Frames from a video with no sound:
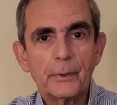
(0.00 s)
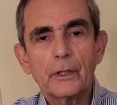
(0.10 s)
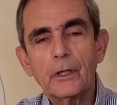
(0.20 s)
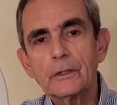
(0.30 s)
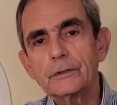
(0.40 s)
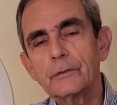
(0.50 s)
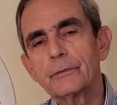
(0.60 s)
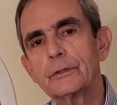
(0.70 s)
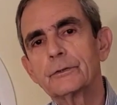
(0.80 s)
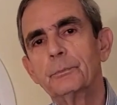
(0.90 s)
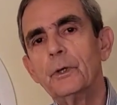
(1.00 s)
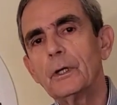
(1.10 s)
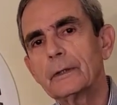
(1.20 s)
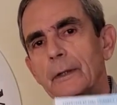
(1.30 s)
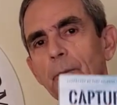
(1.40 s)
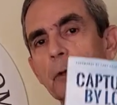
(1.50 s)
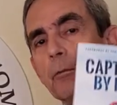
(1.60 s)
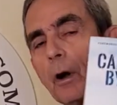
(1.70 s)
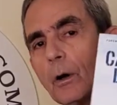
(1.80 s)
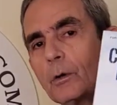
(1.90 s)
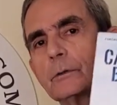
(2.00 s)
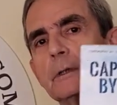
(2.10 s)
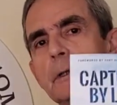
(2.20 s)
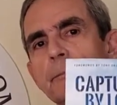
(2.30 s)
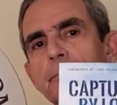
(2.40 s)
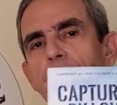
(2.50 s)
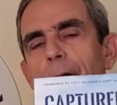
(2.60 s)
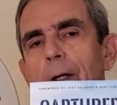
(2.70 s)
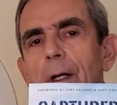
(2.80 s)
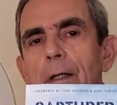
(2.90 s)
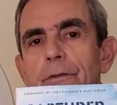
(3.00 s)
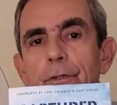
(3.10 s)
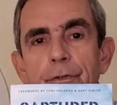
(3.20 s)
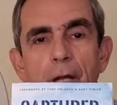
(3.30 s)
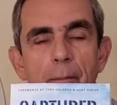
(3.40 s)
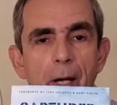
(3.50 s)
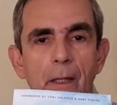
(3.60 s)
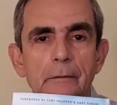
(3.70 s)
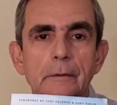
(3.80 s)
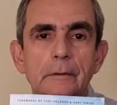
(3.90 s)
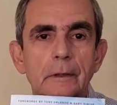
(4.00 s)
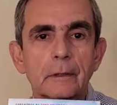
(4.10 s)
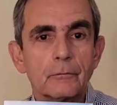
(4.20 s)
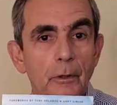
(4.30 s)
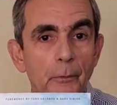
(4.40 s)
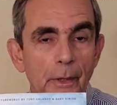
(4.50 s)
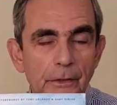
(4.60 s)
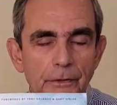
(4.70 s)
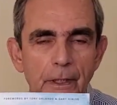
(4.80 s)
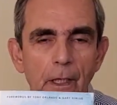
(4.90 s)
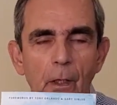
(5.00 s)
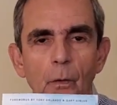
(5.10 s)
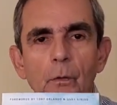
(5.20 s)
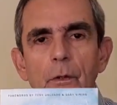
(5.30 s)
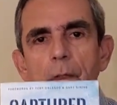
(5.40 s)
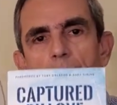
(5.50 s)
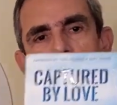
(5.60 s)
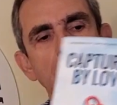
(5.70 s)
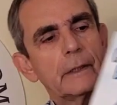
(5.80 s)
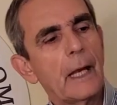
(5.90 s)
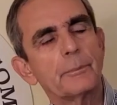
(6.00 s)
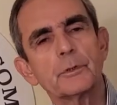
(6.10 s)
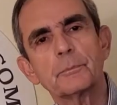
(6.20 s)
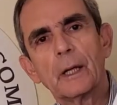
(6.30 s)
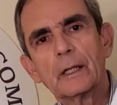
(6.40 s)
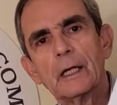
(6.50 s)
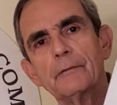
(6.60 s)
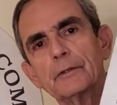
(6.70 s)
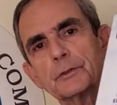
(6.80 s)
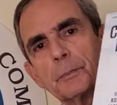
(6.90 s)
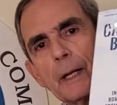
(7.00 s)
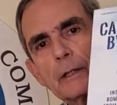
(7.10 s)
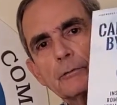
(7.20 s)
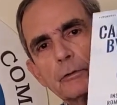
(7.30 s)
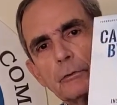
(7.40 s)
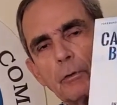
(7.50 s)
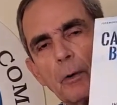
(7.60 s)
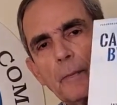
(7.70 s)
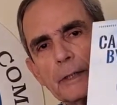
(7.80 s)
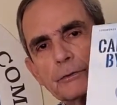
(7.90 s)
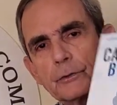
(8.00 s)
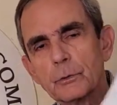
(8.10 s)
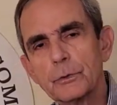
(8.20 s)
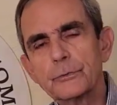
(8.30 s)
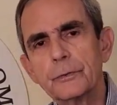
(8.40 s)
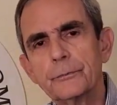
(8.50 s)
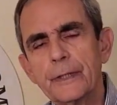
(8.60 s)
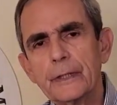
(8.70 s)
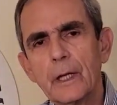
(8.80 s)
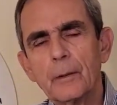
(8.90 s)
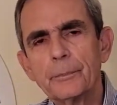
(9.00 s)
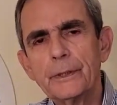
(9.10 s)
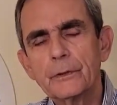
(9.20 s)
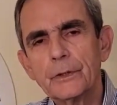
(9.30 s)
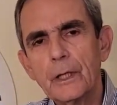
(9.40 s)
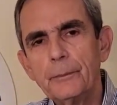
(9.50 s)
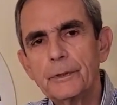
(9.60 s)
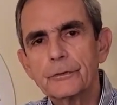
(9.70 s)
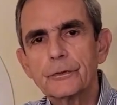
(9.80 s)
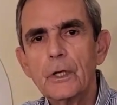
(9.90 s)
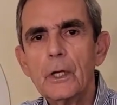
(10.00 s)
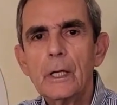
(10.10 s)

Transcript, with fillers: because of this book that we wrote, just came out 3 weeks ago, Captured by Love, Inspiring True Romance Stories from Vietnam POWs.